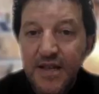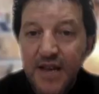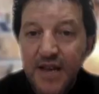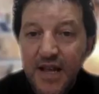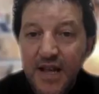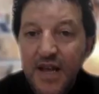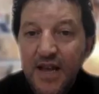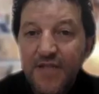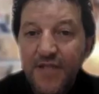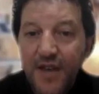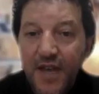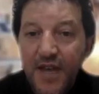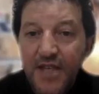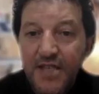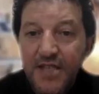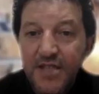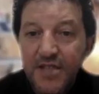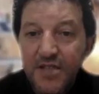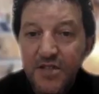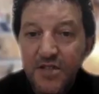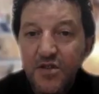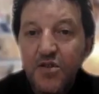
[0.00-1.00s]
life
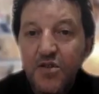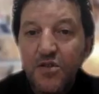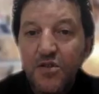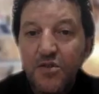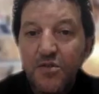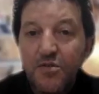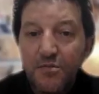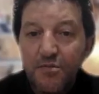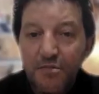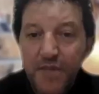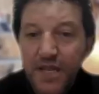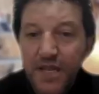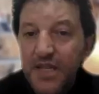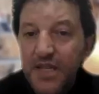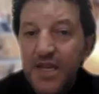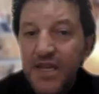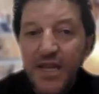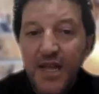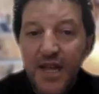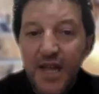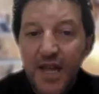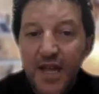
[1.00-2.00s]
has no meaning
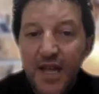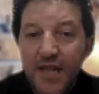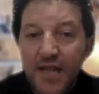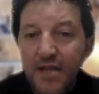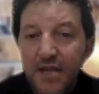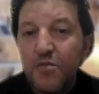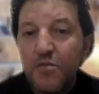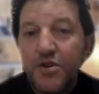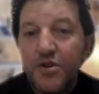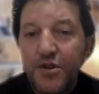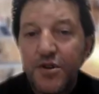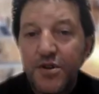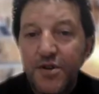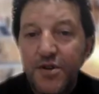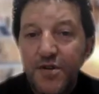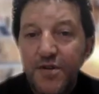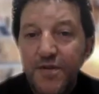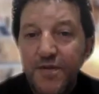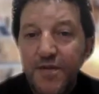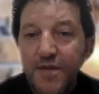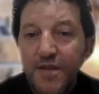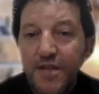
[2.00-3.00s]
anymore,
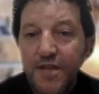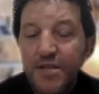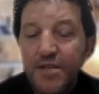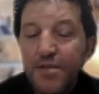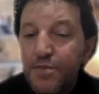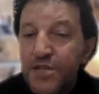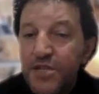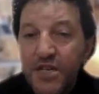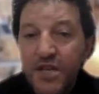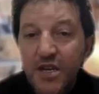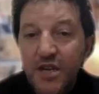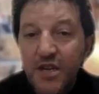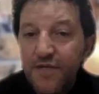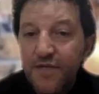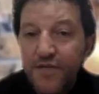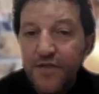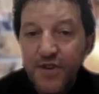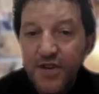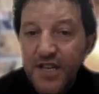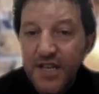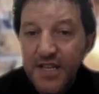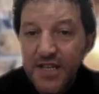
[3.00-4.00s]
especially
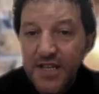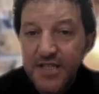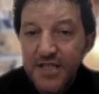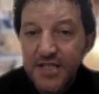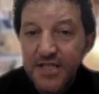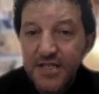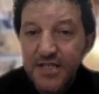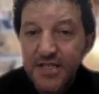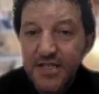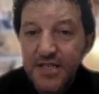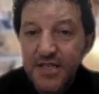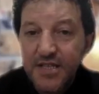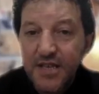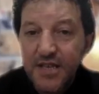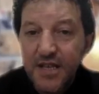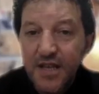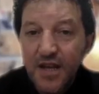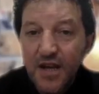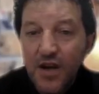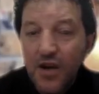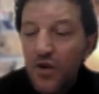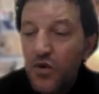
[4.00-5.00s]
for kids
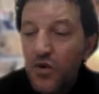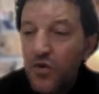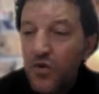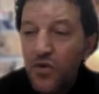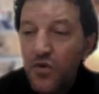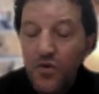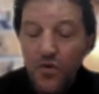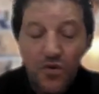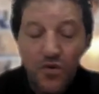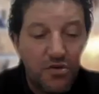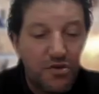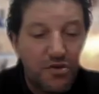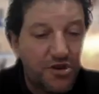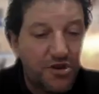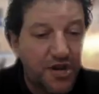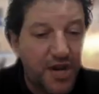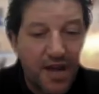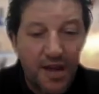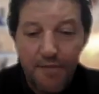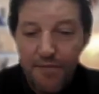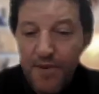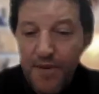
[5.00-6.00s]
who
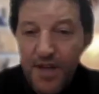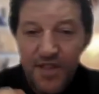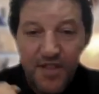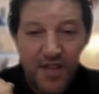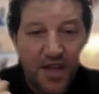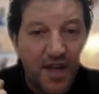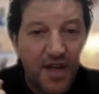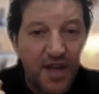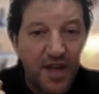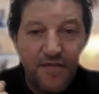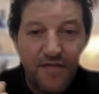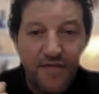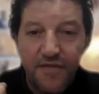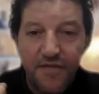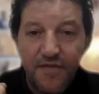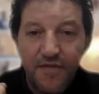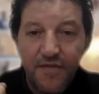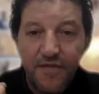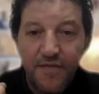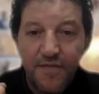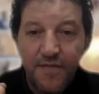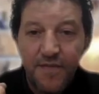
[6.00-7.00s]
grab a knife
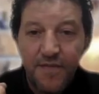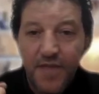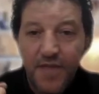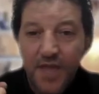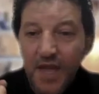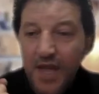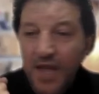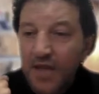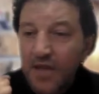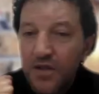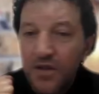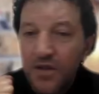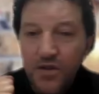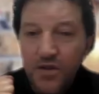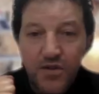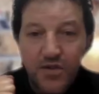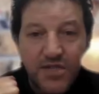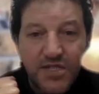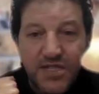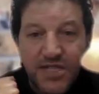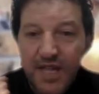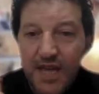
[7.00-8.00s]
and go to
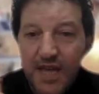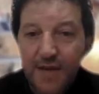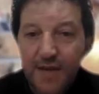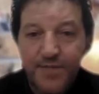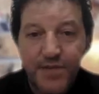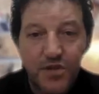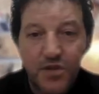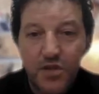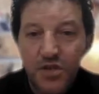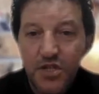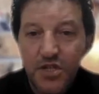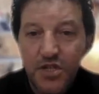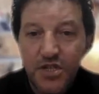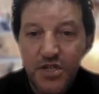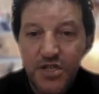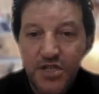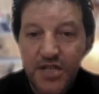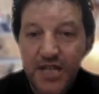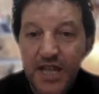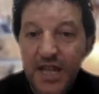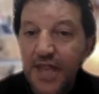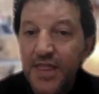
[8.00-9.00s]
stab
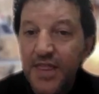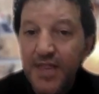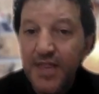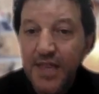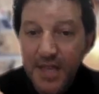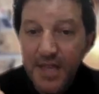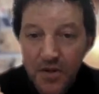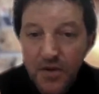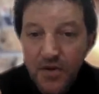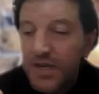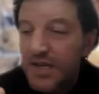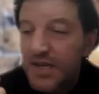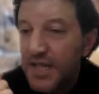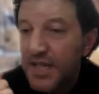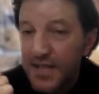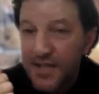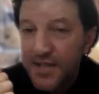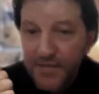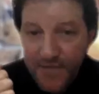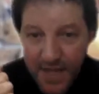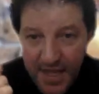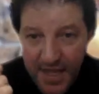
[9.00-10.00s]
soldiers, and they know in
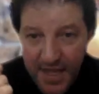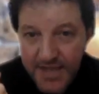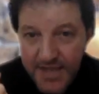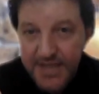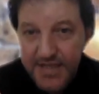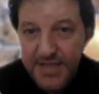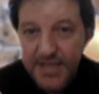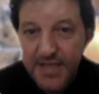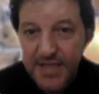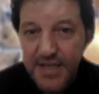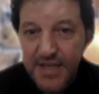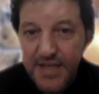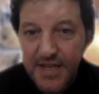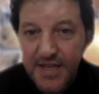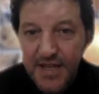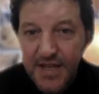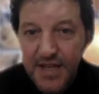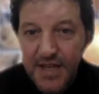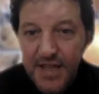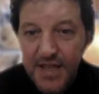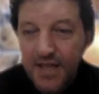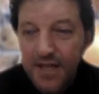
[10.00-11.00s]
advance
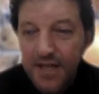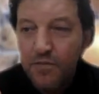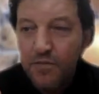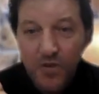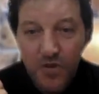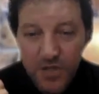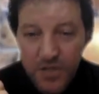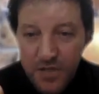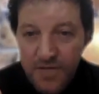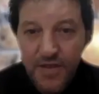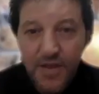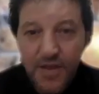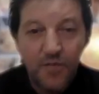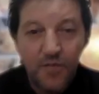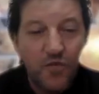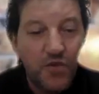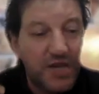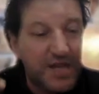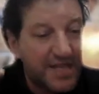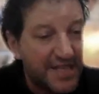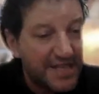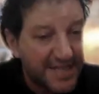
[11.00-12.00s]
that most of them
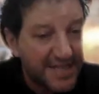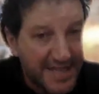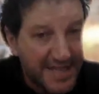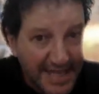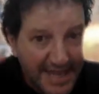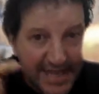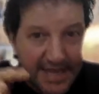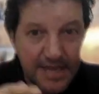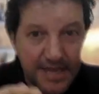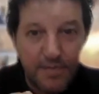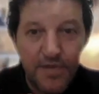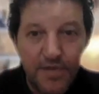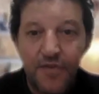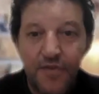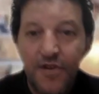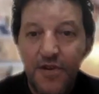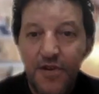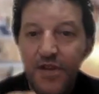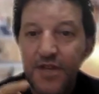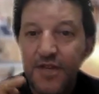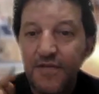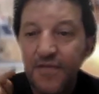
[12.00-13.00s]
will get killed
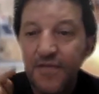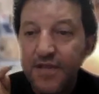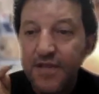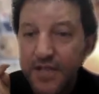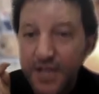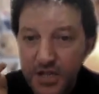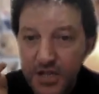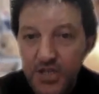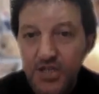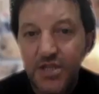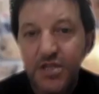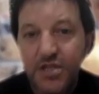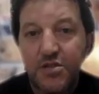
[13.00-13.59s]
before even touch the